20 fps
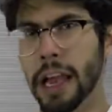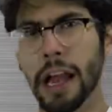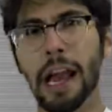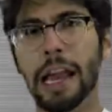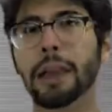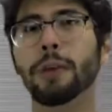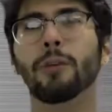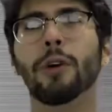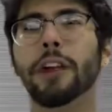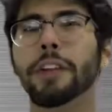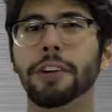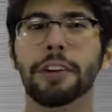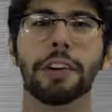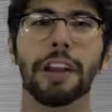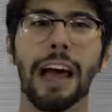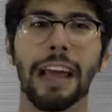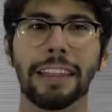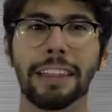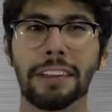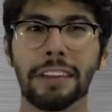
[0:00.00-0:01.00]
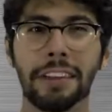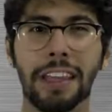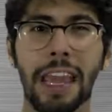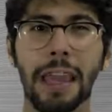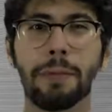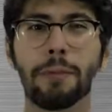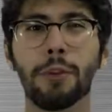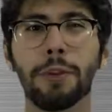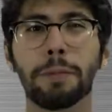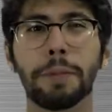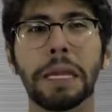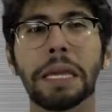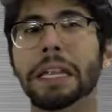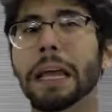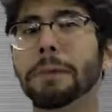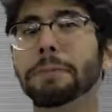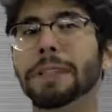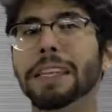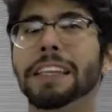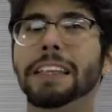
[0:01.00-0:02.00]
I mean, whether or not this game would be an
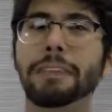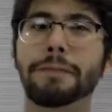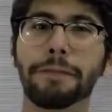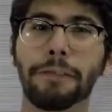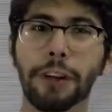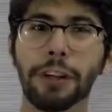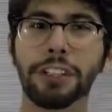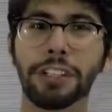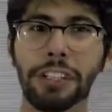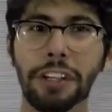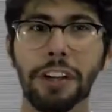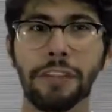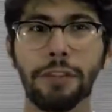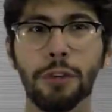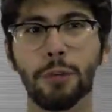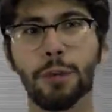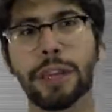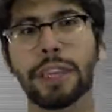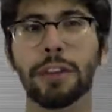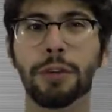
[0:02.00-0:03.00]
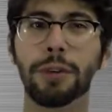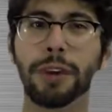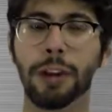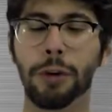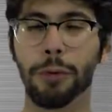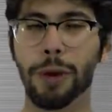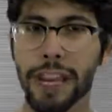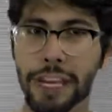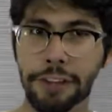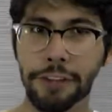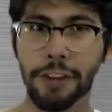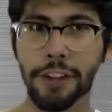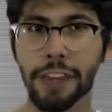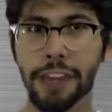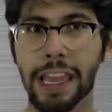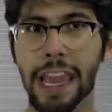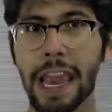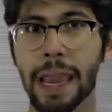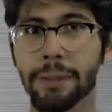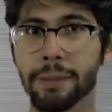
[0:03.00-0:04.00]
updated version of the Wii U iteration of
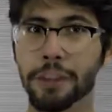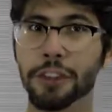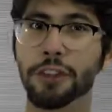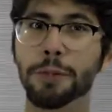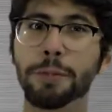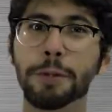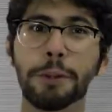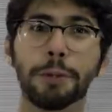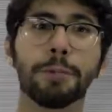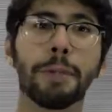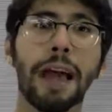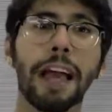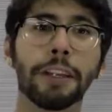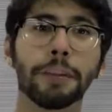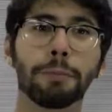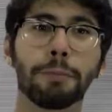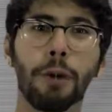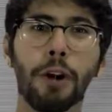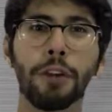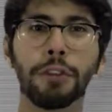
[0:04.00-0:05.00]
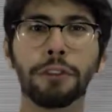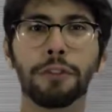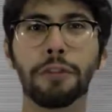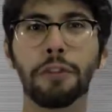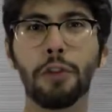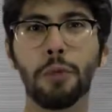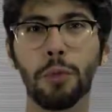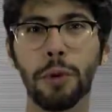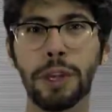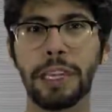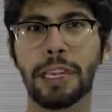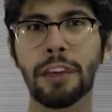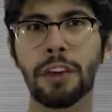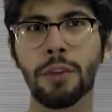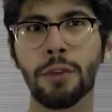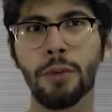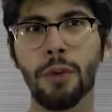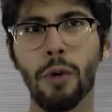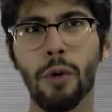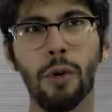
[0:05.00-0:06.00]
the game Super Smash Bros. For the Wii
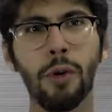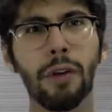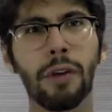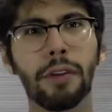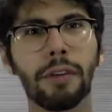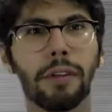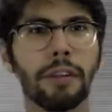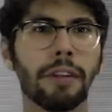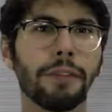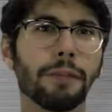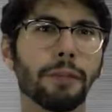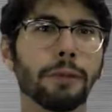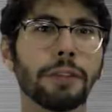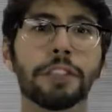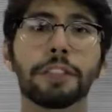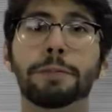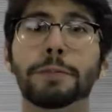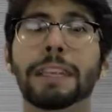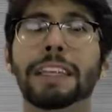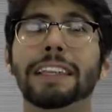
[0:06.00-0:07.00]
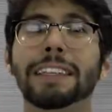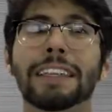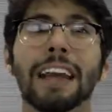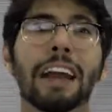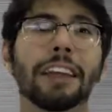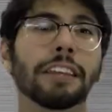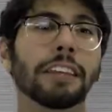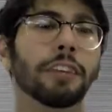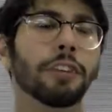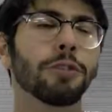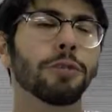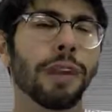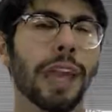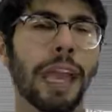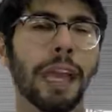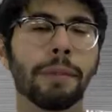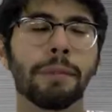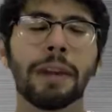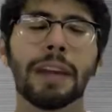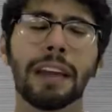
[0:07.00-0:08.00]
U, or if it would just be an entirely new
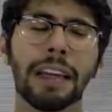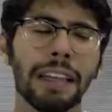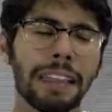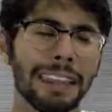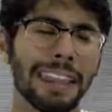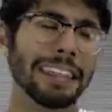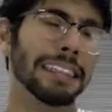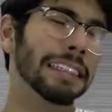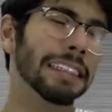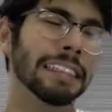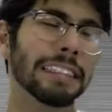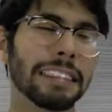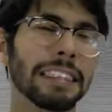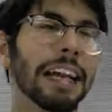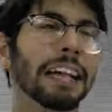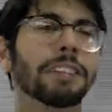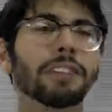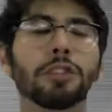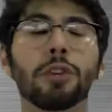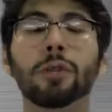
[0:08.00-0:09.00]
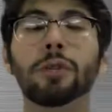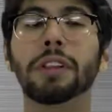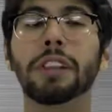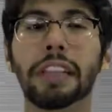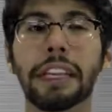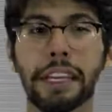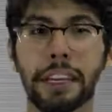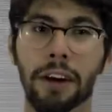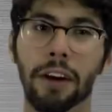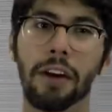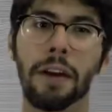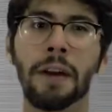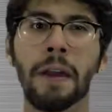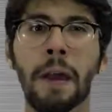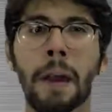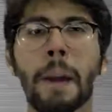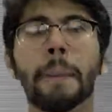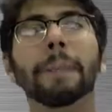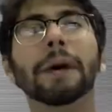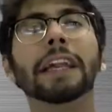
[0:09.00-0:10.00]
game, that it's not so clear.
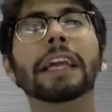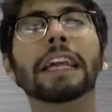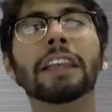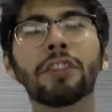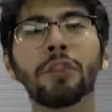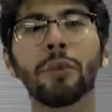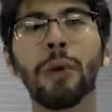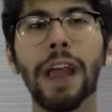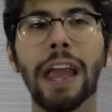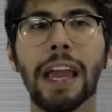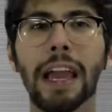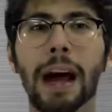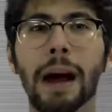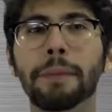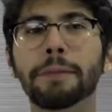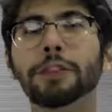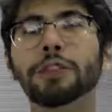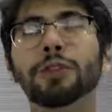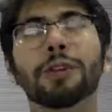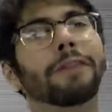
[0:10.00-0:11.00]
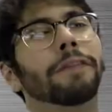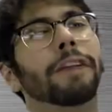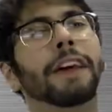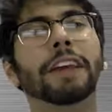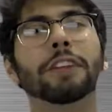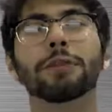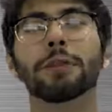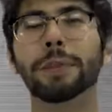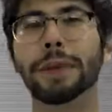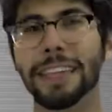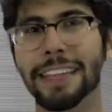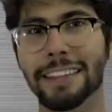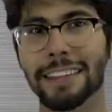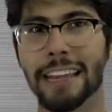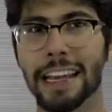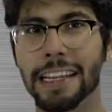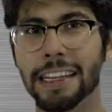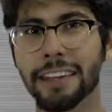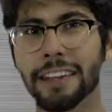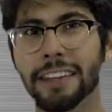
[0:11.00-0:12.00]
But either way, I'm sure fans will be
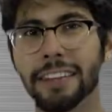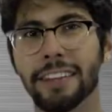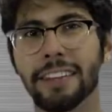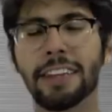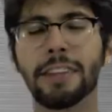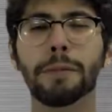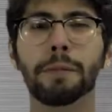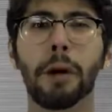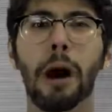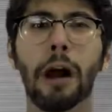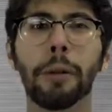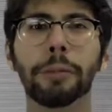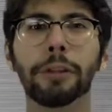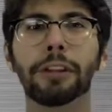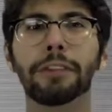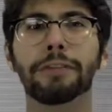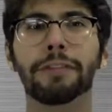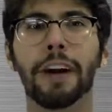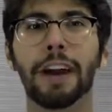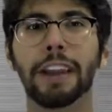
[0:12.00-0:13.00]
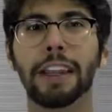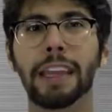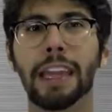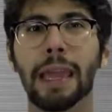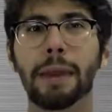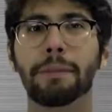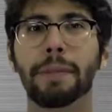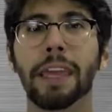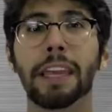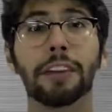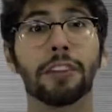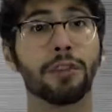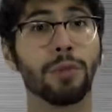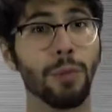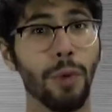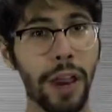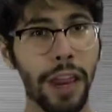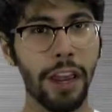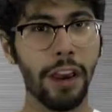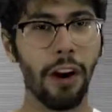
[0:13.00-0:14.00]
excited to see the popular fighting game make its
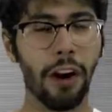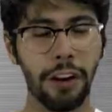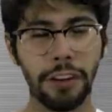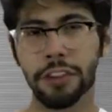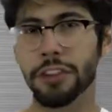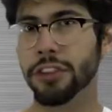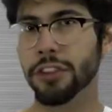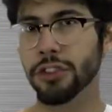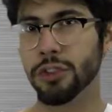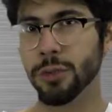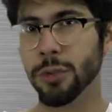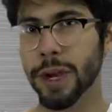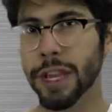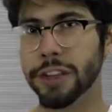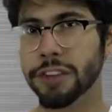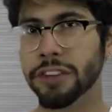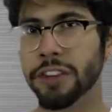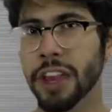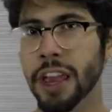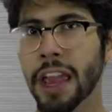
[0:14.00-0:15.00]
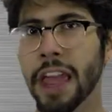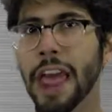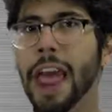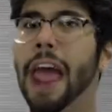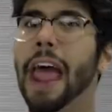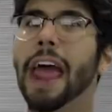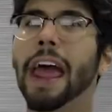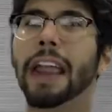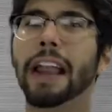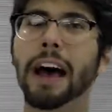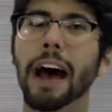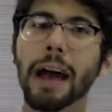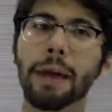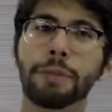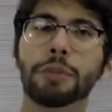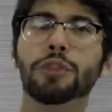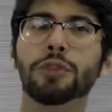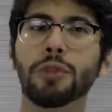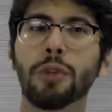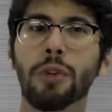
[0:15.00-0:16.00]
way onto the Switch, and
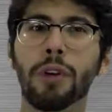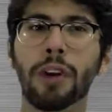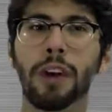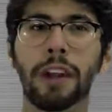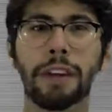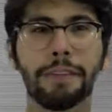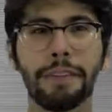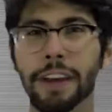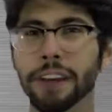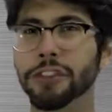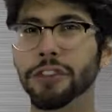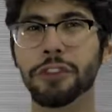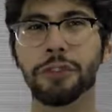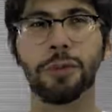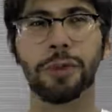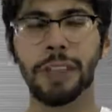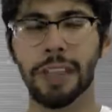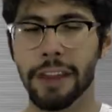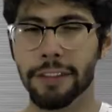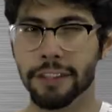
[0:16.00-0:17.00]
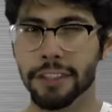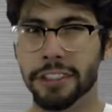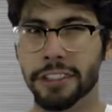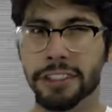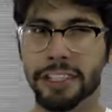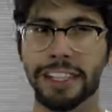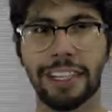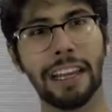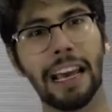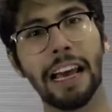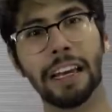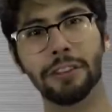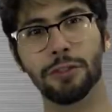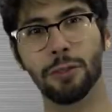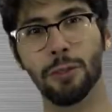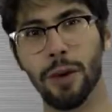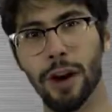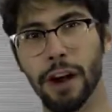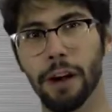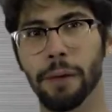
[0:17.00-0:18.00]
I'm sure investors would love to see it
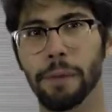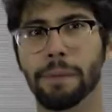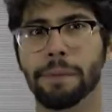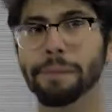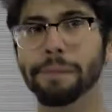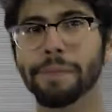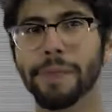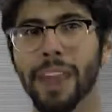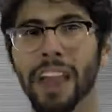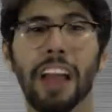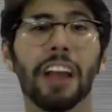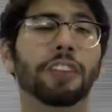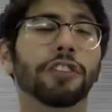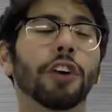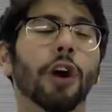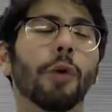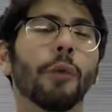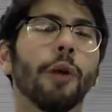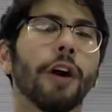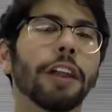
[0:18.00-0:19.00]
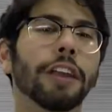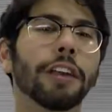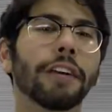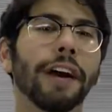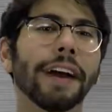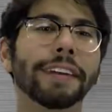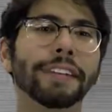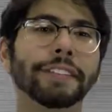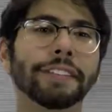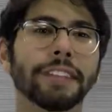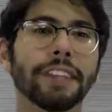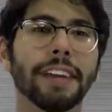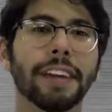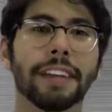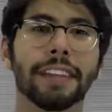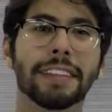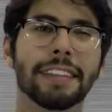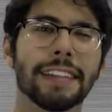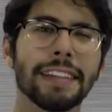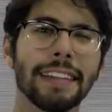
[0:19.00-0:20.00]
as well. So what do you guys
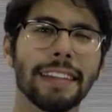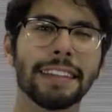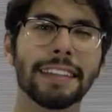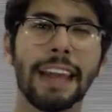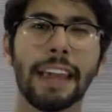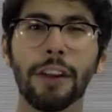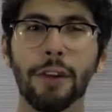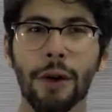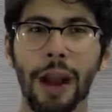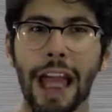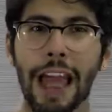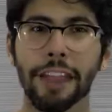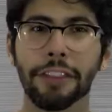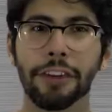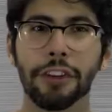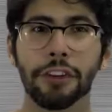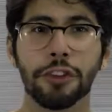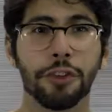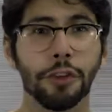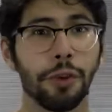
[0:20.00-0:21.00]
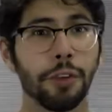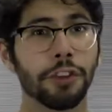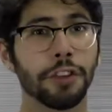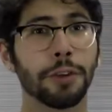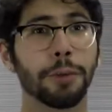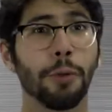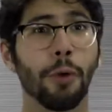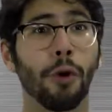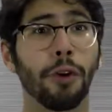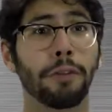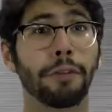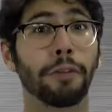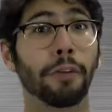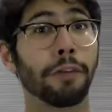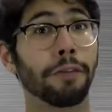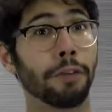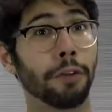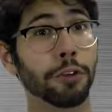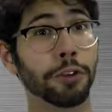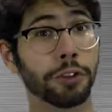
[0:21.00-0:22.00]
think? Did Nintendo add the controller support
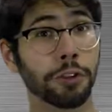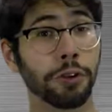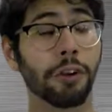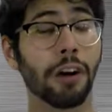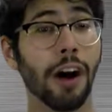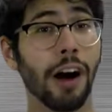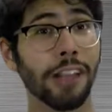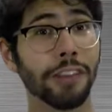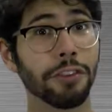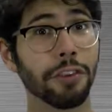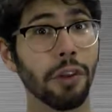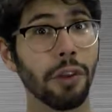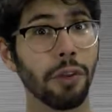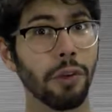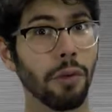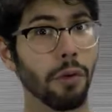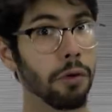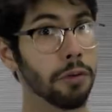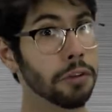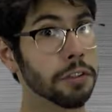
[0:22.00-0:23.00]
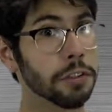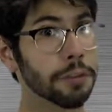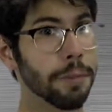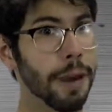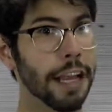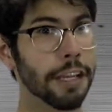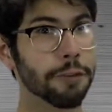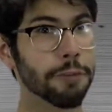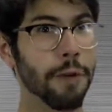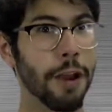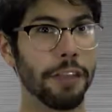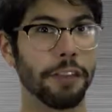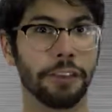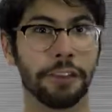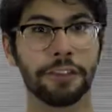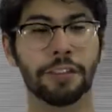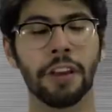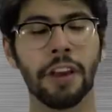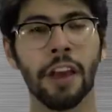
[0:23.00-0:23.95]
for Virtual Console or Smash Brothers?